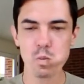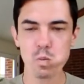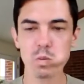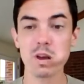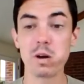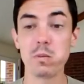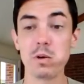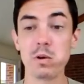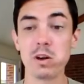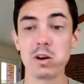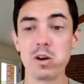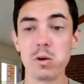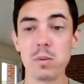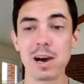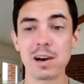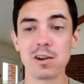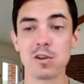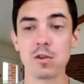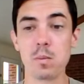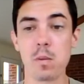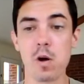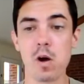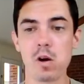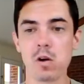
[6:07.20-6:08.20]
I'm going to go back
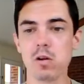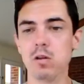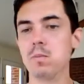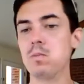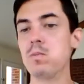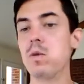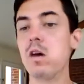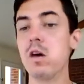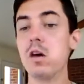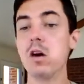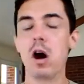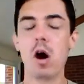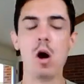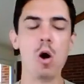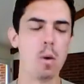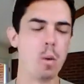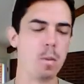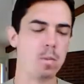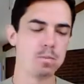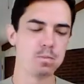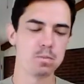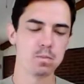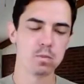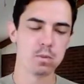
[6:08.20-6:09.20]
tomorrow. Oh,
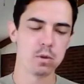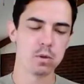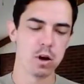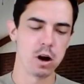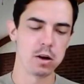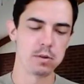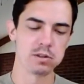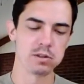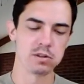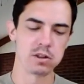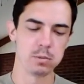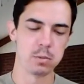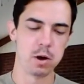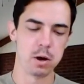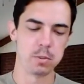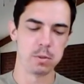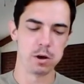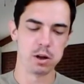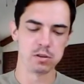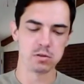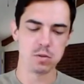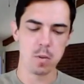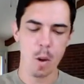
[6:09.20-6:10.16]
harvesting paw-paws.